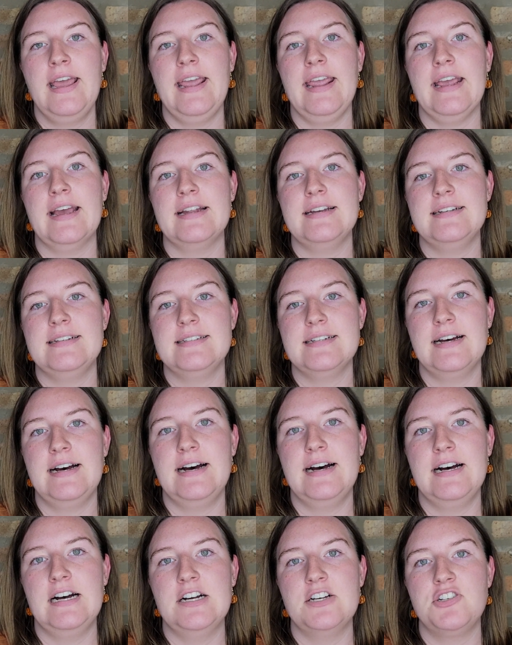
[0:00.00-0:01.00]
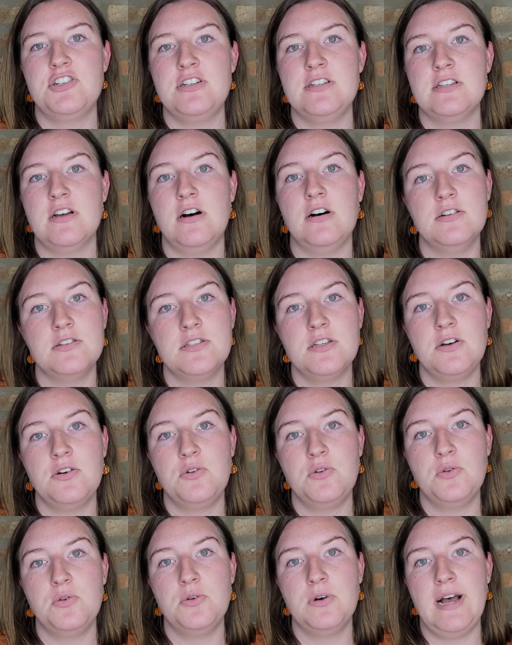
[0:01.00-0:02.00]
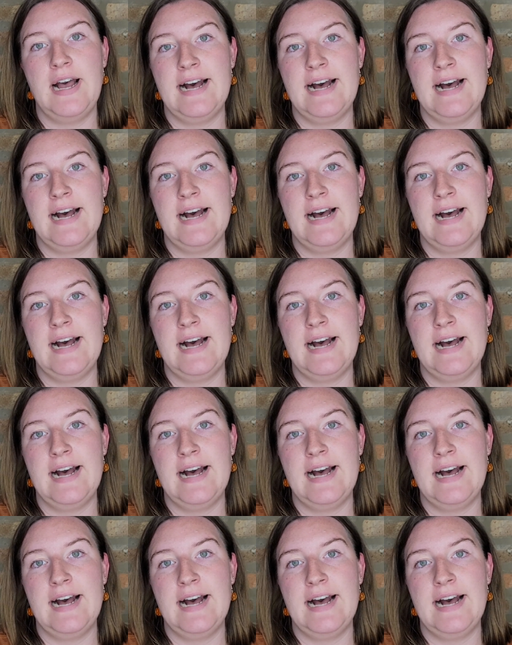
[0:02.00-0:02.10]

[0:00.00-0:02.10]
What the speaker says: and she's also